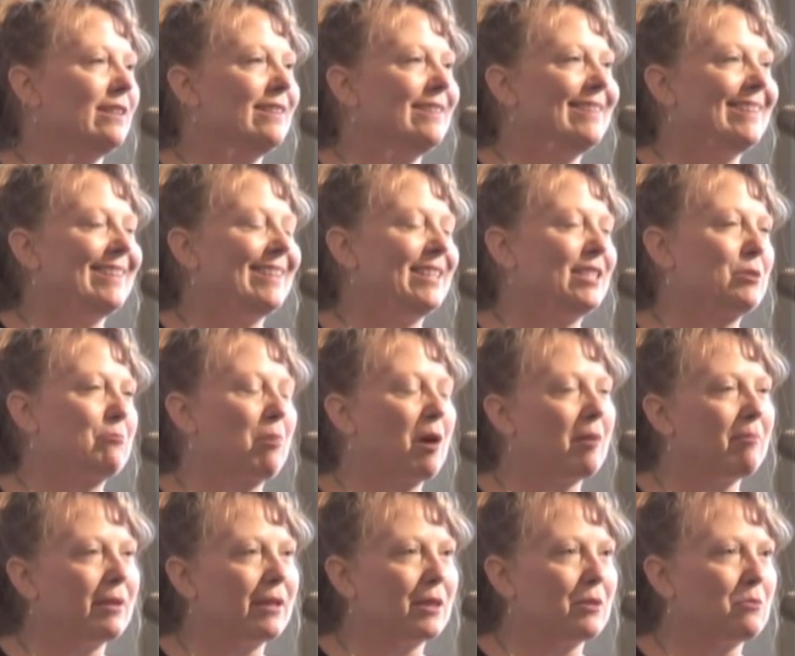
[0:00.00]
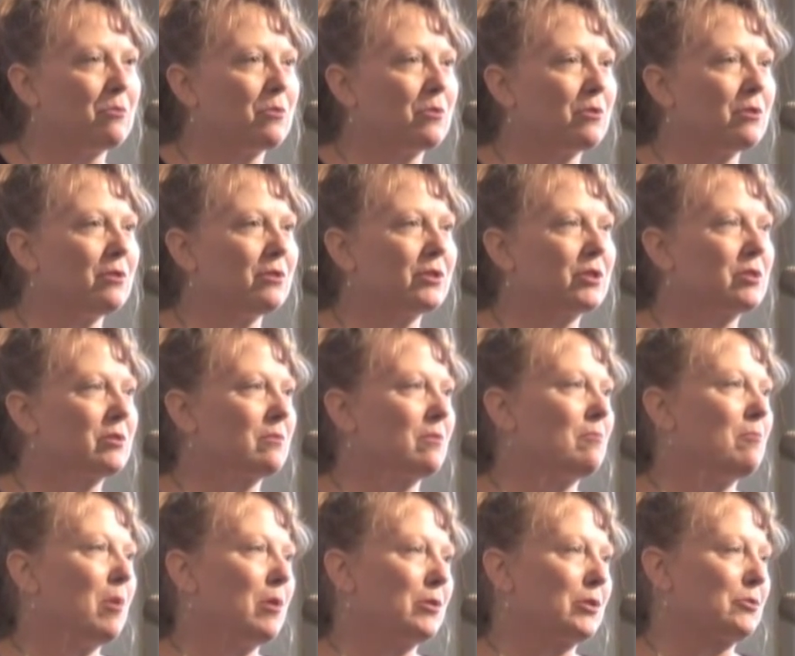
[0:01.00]
He's probably the
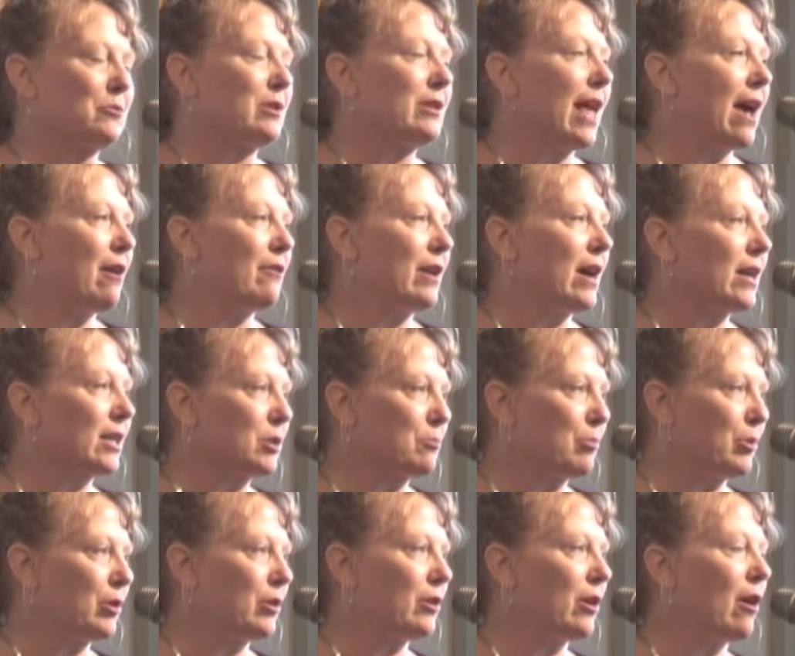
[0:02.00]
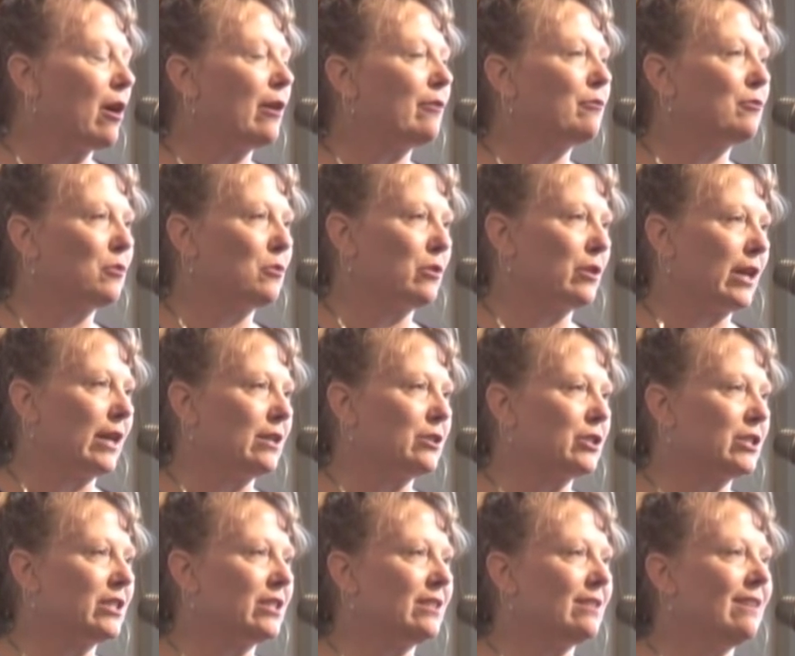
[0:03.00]
world's most renowned expert on
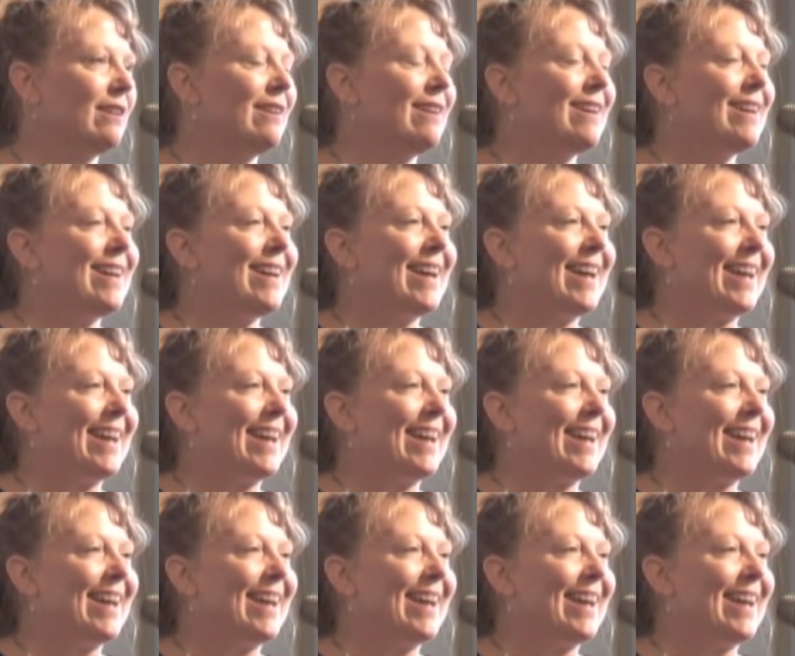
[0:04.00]
fluoridation